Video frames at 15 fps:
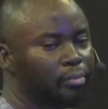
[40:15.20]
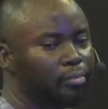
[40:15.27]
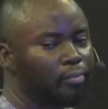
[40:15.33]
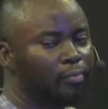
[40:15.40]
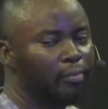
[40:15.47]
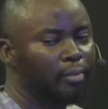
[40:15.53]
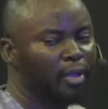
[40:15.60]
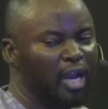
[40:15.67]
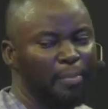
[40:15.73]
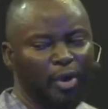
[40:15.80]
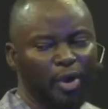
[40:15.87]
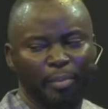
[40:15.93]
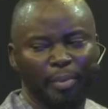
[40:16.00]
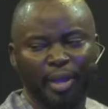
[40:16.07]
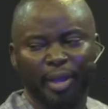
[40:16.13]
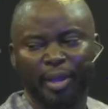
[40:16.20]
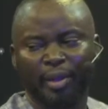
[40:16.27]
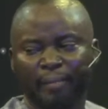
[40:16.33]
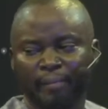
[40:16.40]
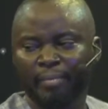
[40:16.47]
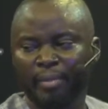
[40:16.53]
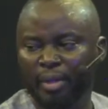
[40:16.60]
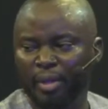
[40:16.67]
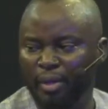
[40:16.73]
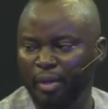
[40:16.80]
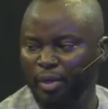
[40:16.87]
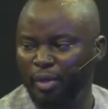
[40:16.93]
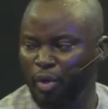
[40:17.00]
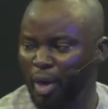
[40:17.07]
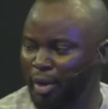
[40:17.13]
Let me come again.
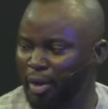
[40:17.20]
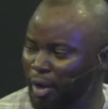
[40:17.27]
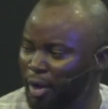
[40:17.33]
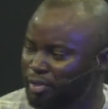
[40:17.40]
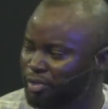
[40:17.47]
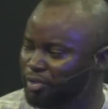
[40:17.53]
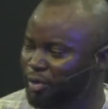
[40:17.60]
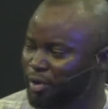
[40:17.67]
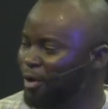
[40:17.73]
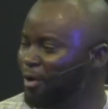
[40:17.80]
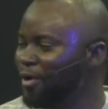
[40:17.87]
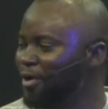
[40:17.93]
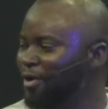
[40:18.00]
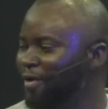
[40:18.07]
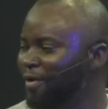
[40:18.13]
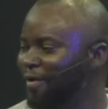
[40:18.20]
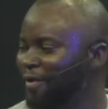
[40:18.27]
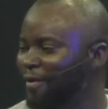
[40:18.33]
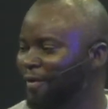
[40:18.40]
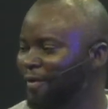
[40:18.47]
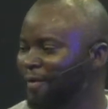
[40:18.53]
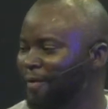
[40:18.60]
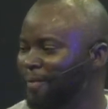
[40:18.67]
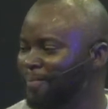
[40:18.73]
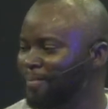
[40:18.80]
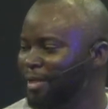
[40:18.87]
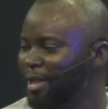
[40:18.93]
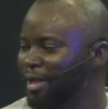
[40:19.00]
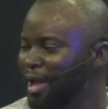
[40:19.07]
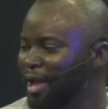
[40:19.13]
You are not wrong
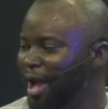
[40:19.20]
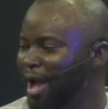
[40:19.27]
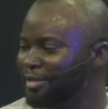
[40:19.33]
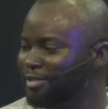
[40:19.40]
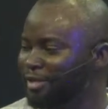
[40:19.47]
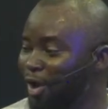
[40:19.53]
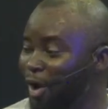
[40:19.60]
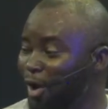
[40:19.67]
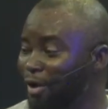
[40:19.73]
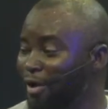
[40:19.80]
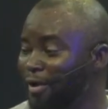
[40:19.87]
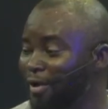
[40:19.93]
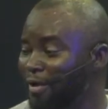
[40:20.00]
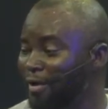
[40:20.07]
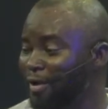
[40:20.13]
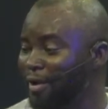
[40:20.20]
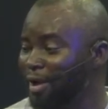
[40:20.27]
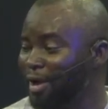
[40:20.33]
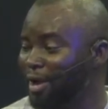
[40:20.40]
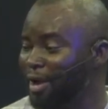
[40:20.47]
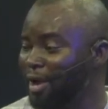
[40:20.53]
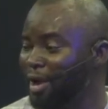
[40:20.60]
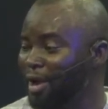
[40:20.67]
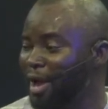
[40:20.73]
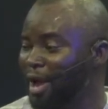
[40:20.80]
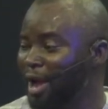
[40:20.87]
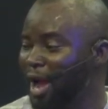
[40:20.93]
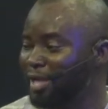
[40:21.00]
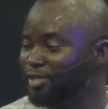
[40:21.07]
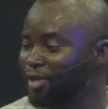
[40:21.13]
as long
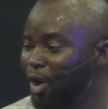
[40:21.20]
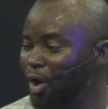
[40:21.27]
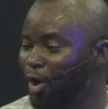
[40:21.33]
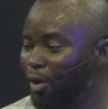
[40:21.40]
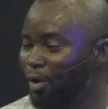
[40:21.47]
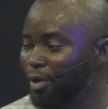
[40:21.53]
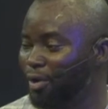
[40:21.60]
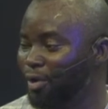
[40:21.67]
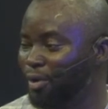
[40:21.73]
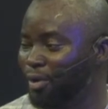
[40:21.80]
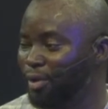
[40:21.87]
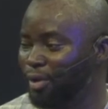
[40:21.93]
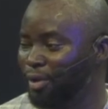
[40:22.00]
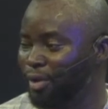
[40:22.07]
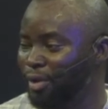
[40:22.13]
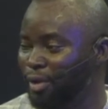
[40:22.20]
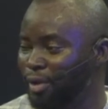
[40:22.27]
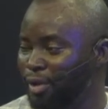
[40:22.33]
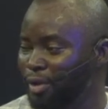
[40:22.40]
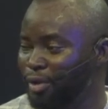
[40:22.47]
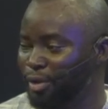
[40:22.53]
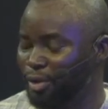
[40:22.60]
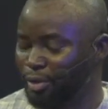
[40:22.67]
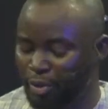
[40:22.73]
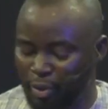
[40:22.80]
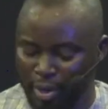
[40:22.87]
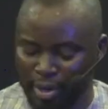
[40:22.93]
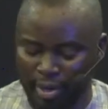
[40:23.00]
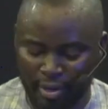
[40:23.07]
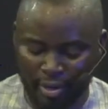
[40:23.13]
as all you're
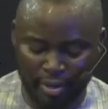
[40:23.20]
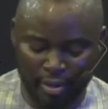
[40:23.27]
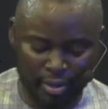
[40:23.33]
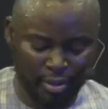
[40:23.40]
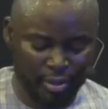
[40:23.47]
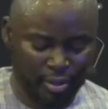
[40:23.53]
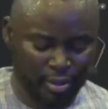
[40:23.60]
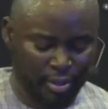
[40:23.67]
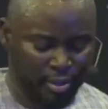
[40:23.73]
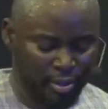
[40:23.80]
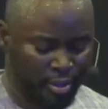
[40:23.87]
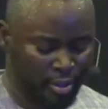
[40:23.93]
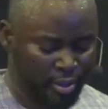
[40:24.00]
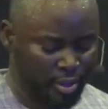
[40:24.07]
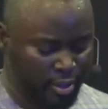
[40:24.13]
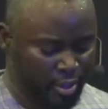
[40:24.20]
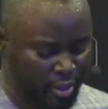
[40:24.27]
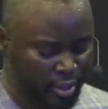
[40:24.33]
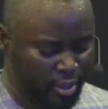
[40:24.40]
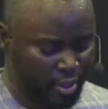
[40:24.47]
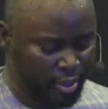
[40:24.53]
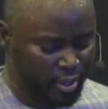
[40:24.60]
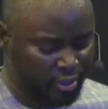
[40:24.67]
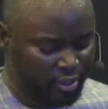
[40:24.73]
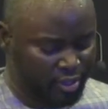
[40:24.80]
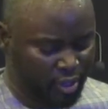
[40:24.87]
doing is God's will.